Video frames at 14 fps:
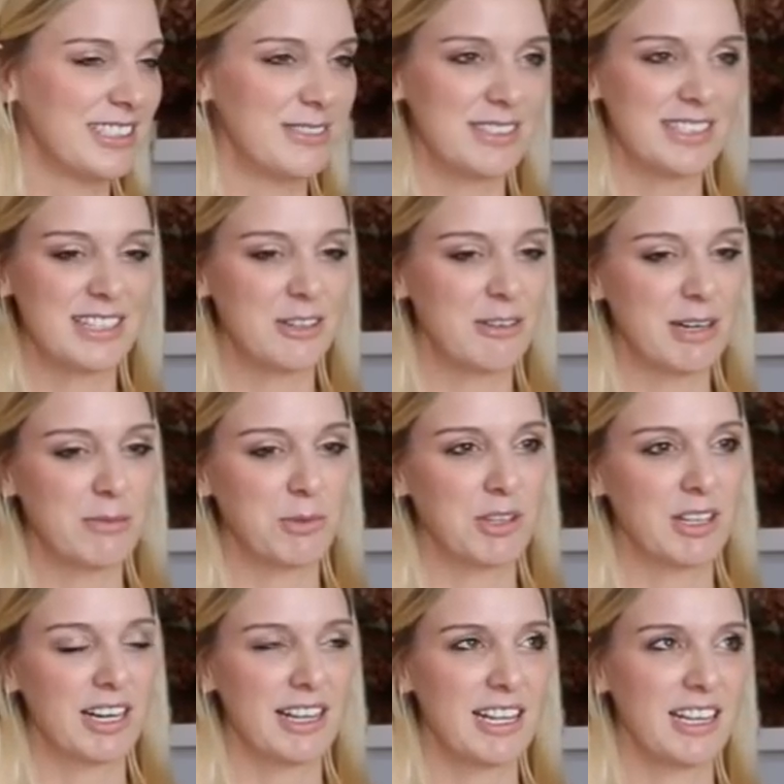it was incredible,
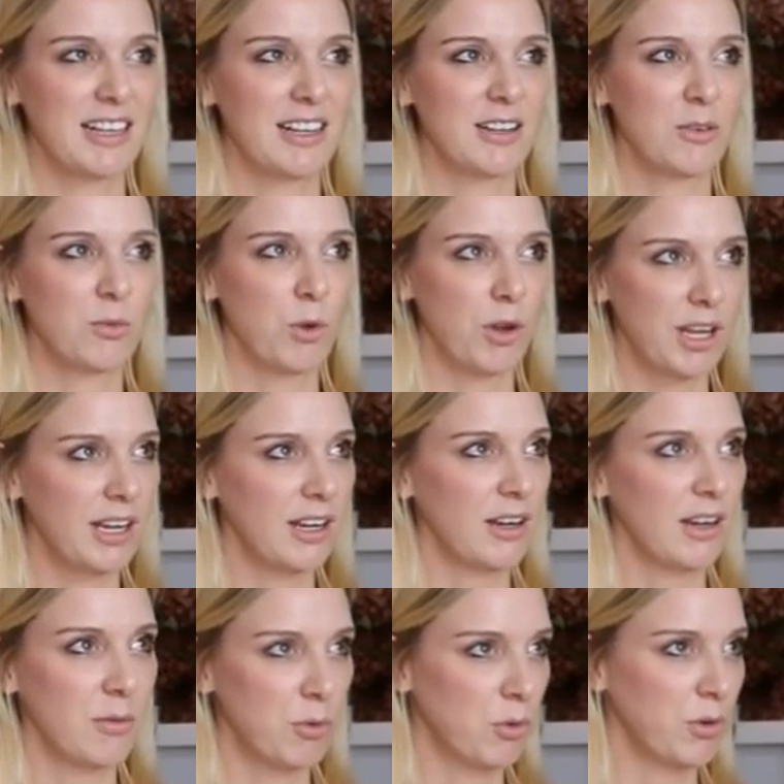and I think working
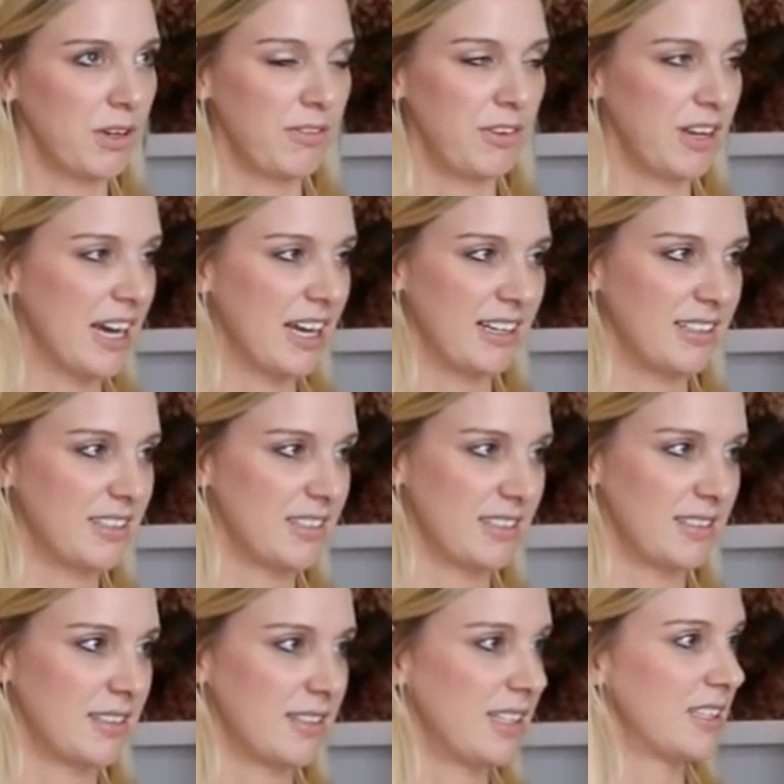abroad if you can is
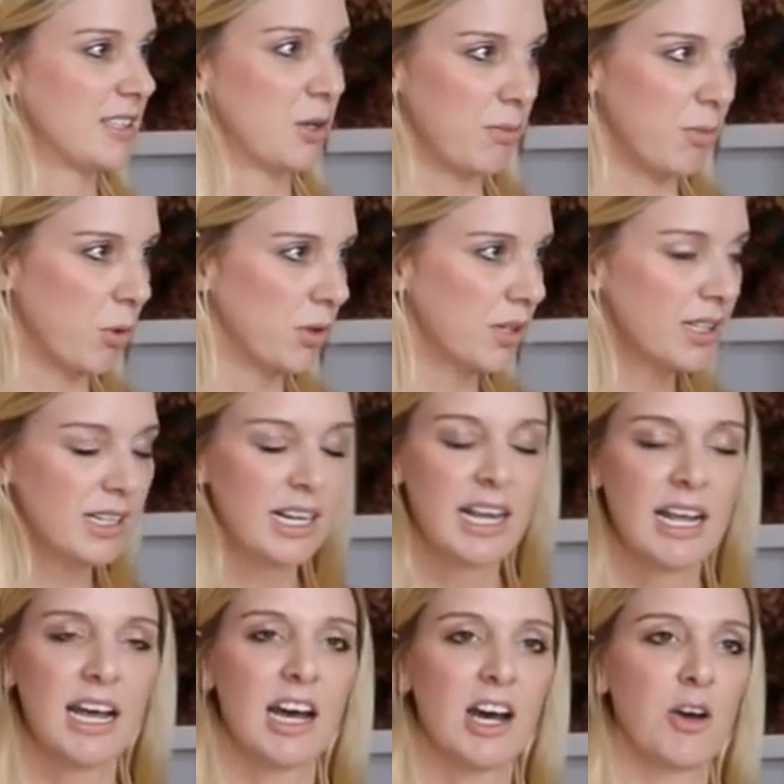just is so important.
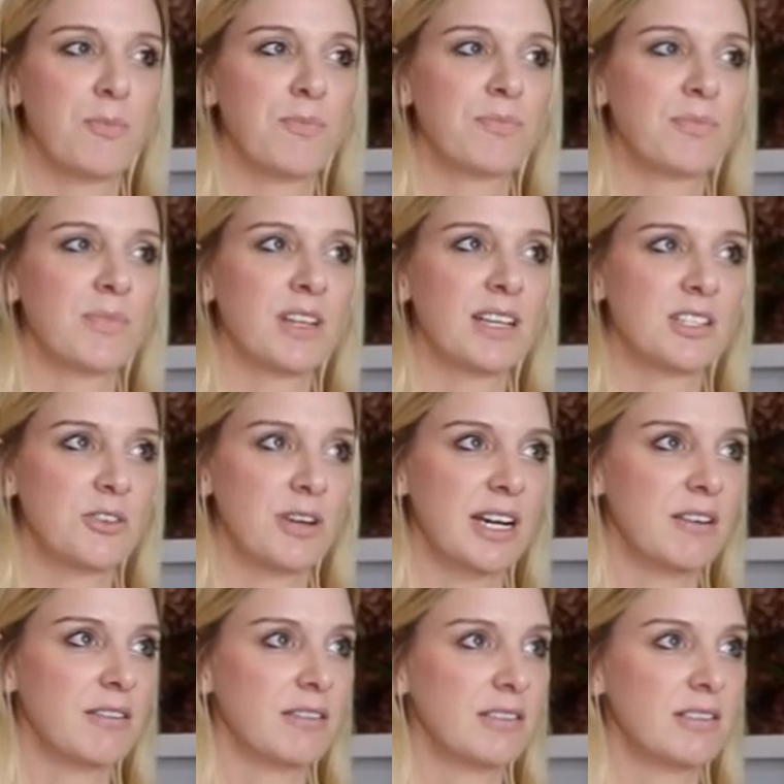Mm. Um,
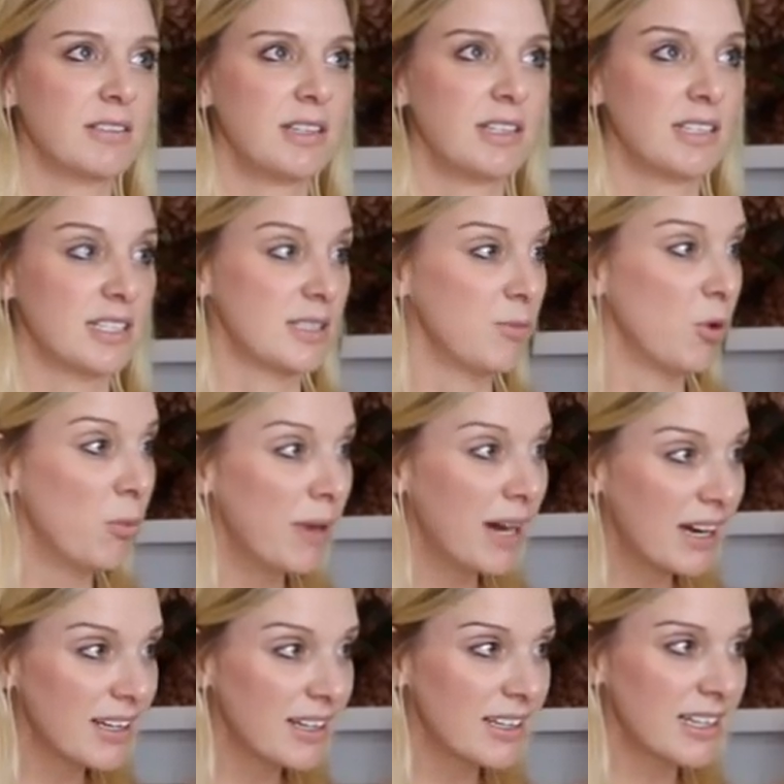Australia is it's a small
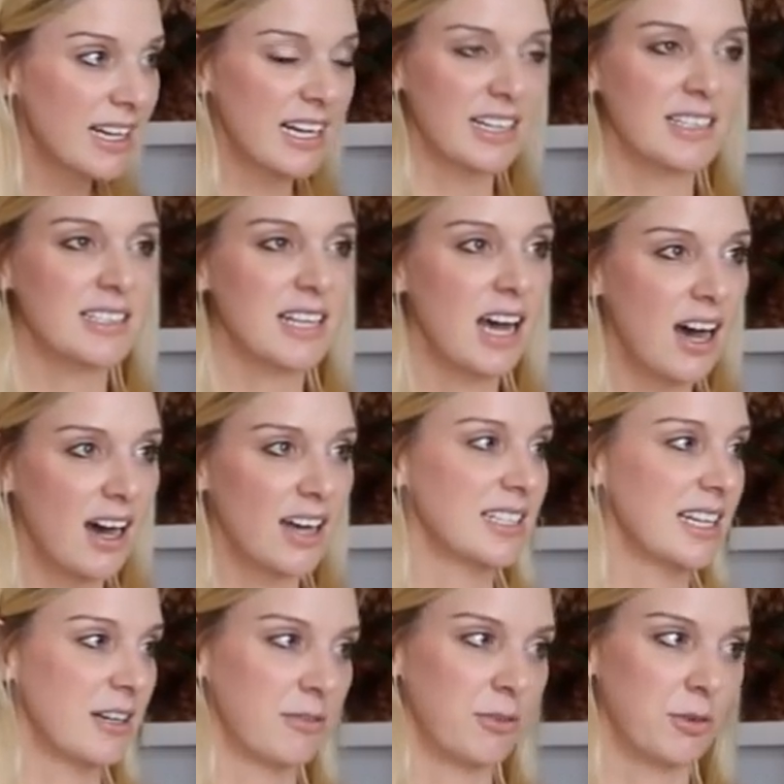market, and it's hard
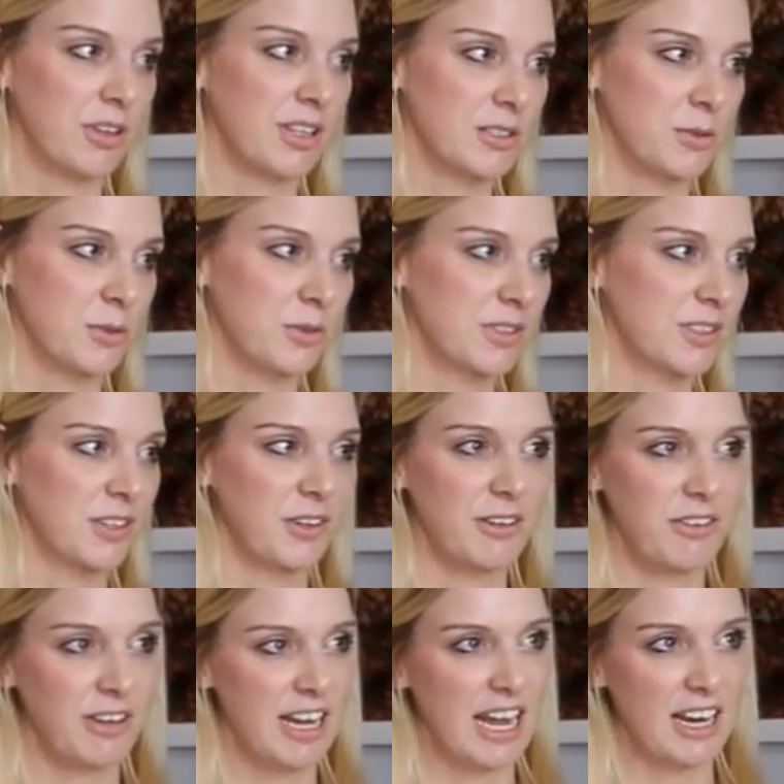to get a foot in the door. So
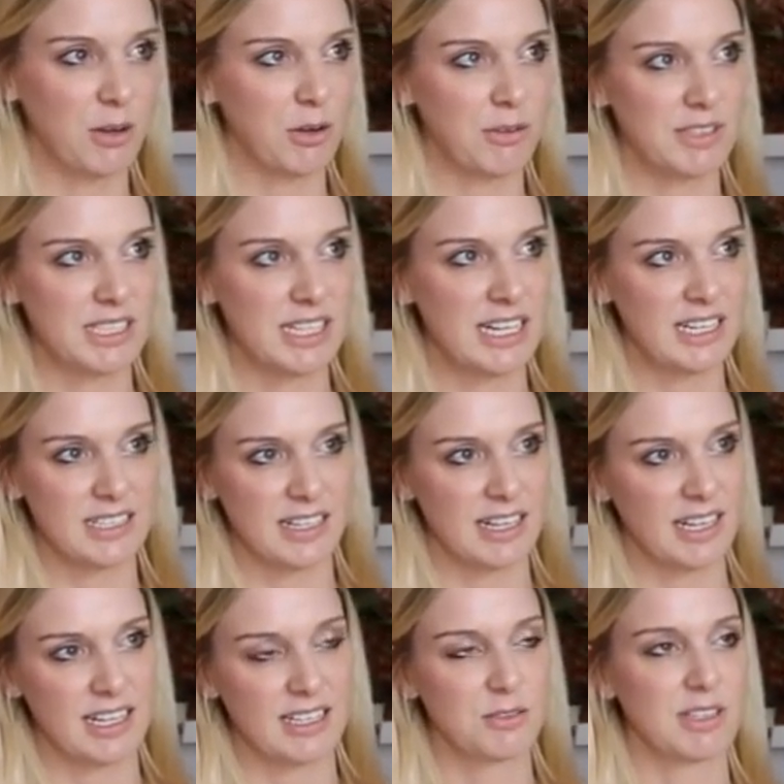if you can go overseas, I
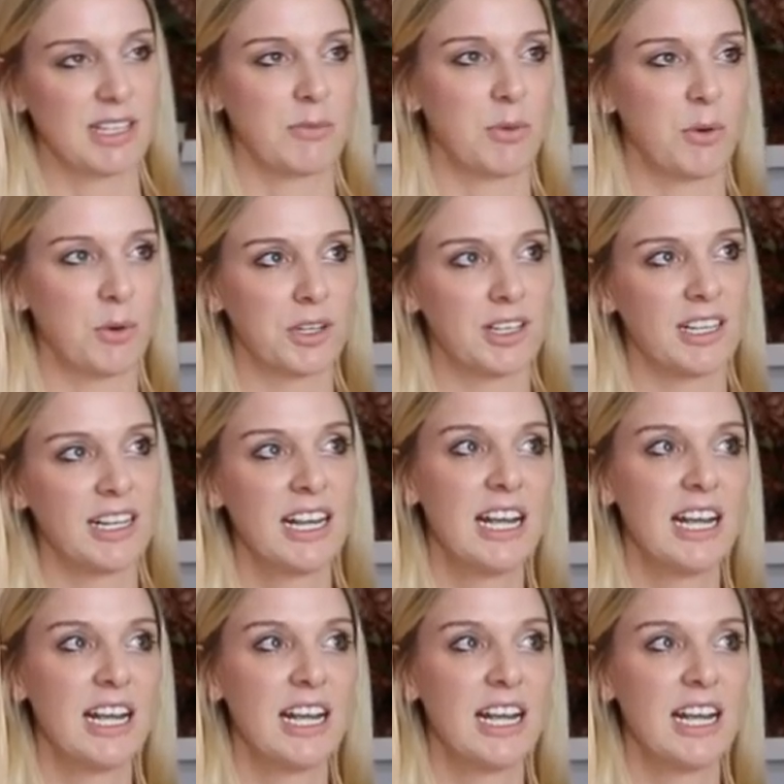think that's really important.